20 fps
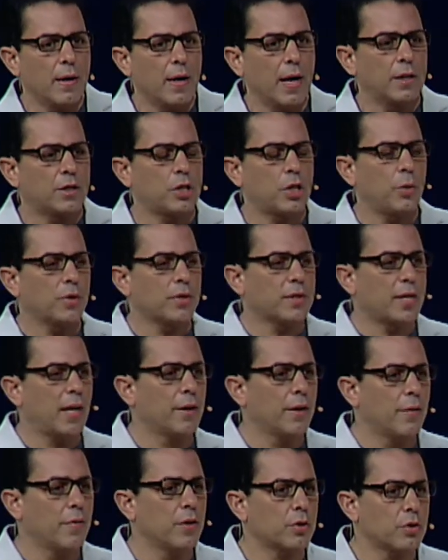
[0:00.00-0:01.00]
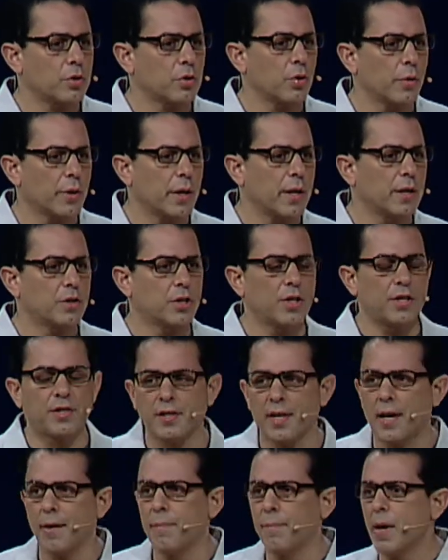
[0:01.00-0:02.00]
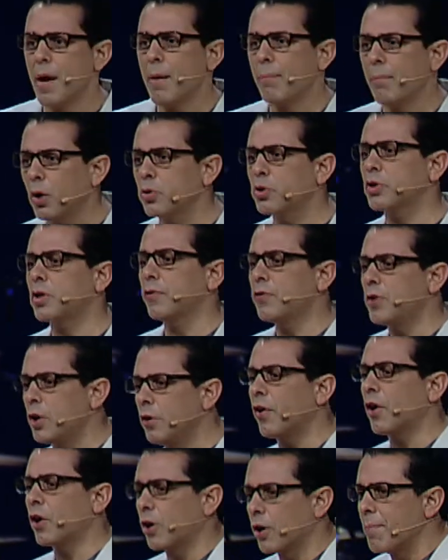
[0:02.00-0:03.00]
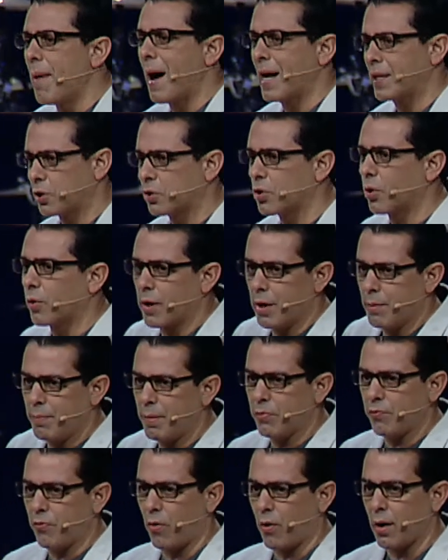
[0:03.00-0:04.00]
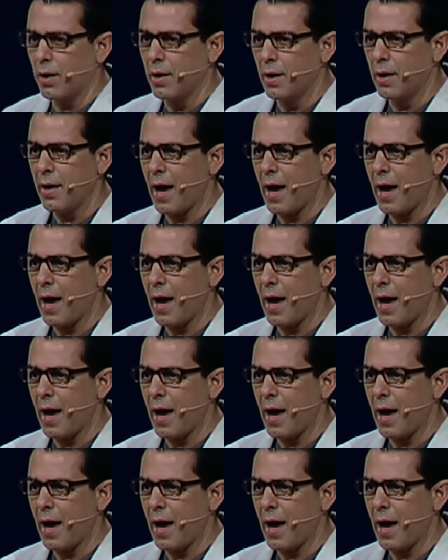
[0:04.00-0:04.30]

And she was telling this story, and she said, Most of you've heard my story before.